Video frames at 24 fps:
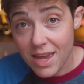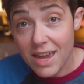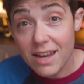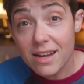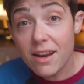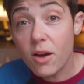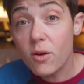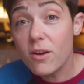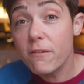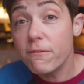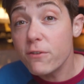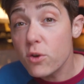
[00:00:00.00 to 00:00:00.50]

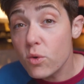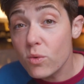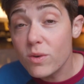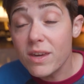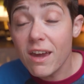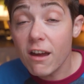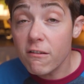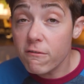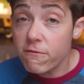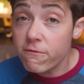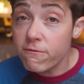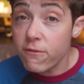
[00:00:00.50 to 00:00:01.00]
Now, if you
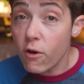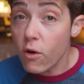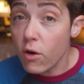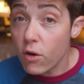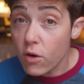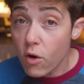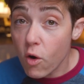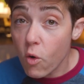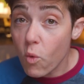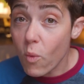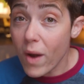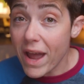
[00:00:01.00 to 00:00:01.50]
get
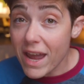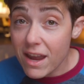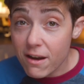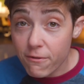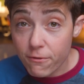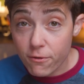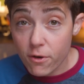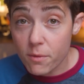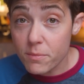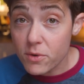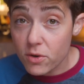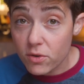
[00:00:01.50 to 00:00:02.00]
far away
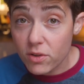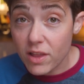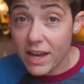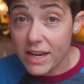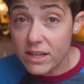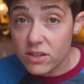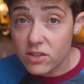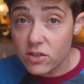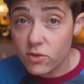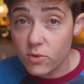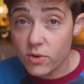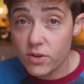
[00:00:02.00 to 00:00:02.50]
from your
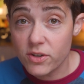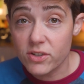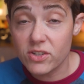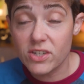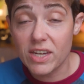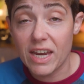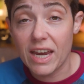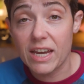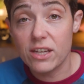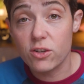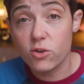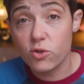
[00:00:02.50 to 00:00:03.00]
light source
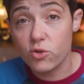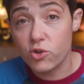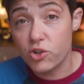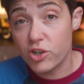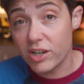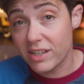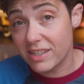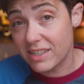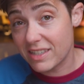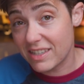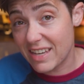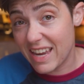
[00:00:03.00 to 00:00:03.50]
and you're
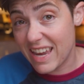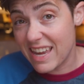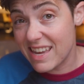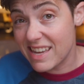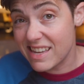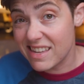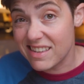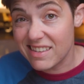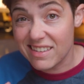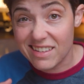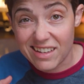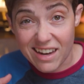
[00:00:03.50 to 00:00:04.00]
just
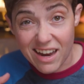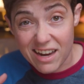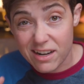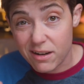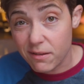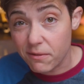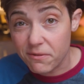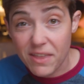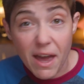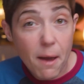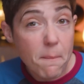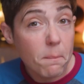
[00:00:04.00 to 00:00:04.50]
in kind
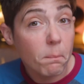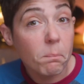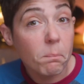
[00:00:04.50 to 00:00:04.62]
of that